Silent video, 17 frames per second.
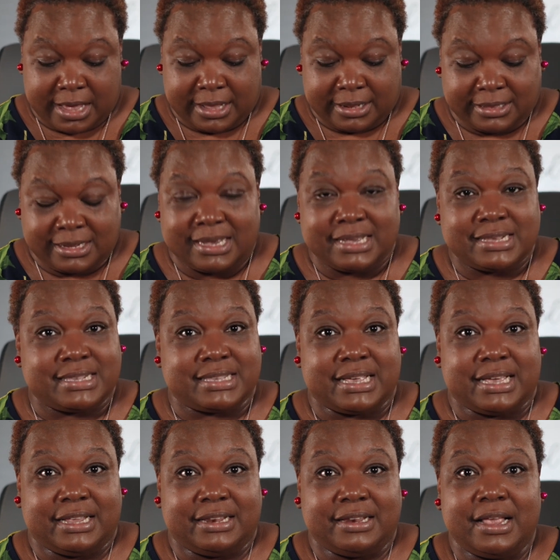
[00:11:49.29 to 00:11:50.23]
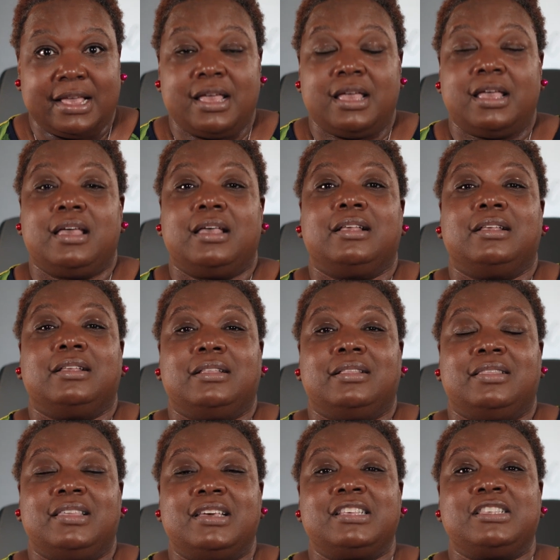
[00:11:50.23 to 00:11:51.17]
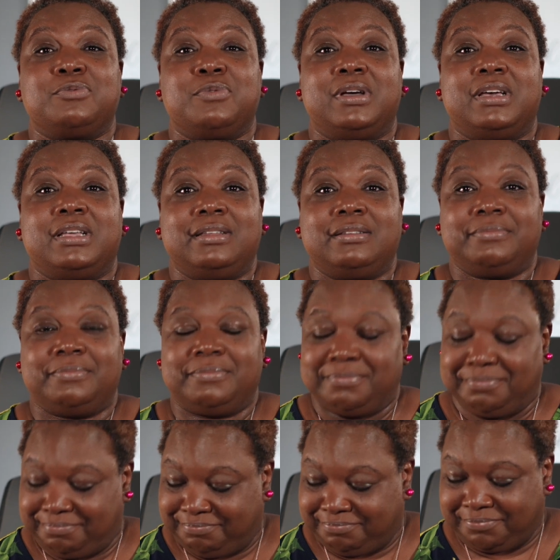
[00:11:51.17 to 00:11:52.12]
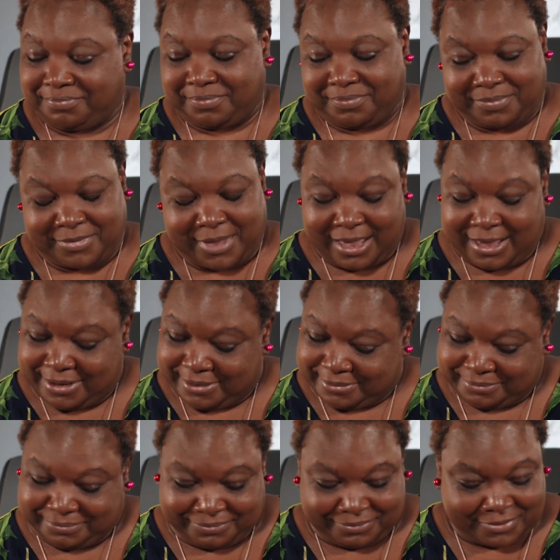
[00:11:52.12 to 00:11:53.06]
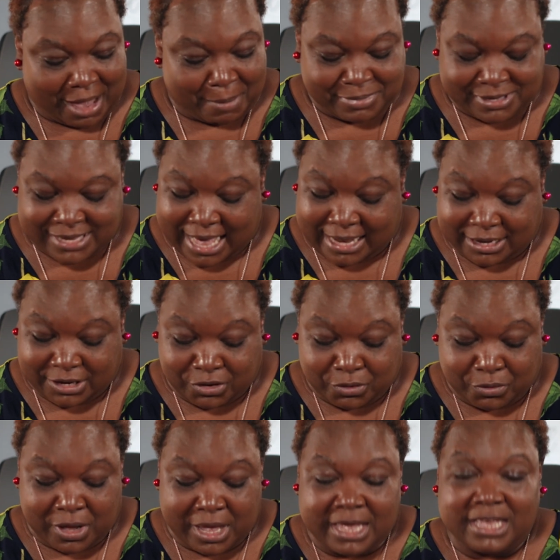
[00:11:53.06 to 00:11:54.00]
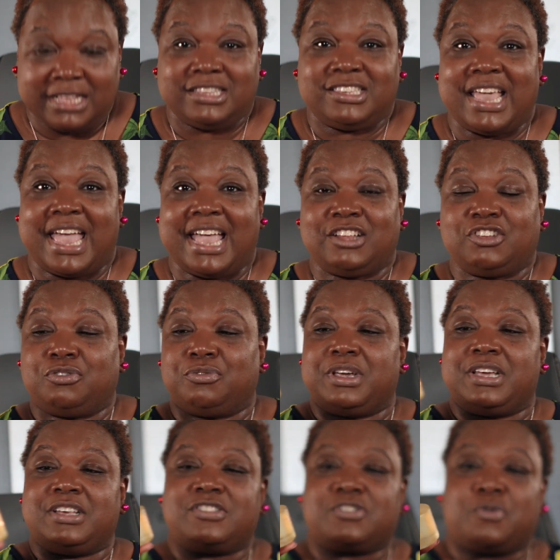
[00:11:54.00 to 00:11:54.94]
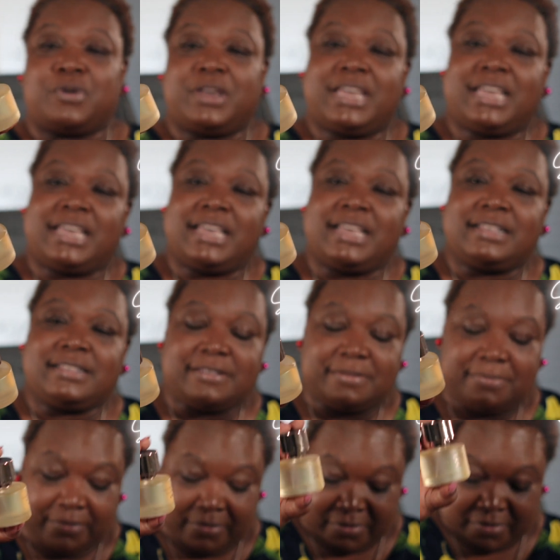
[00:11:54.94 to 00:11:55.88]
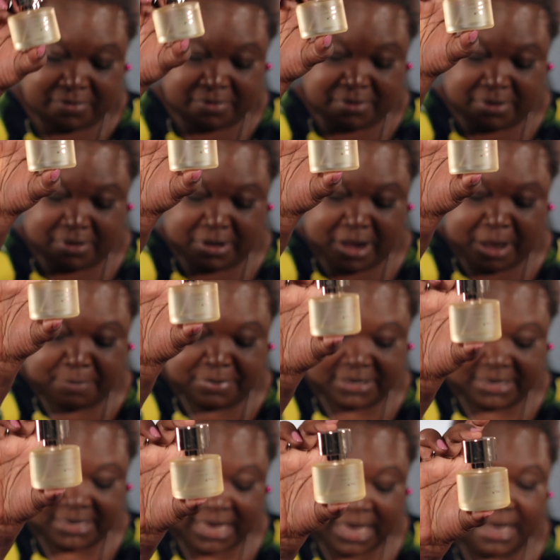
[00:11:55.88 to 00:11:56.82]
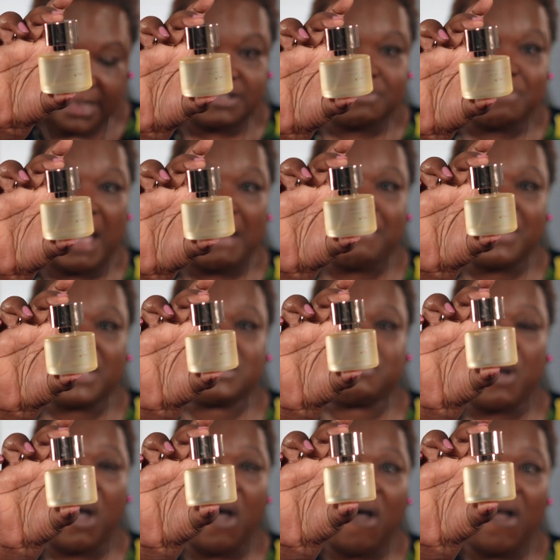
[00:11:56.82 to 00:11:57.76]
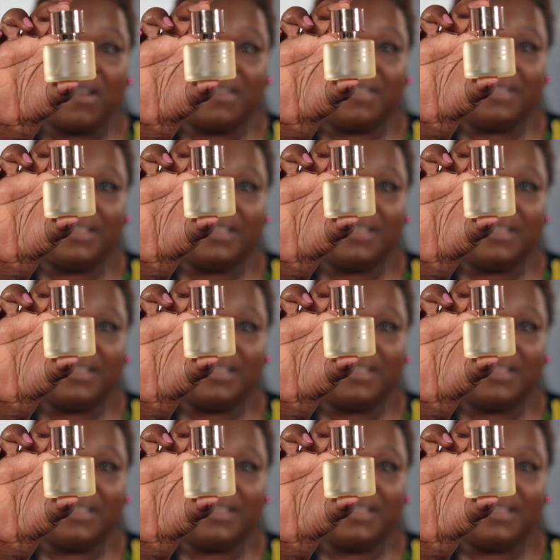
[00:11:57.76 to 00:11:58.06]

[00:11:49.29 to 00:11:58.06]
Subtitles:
Listen, this one, I'm telling you, Tangerine Squeeze, number 6 by Mix Bar.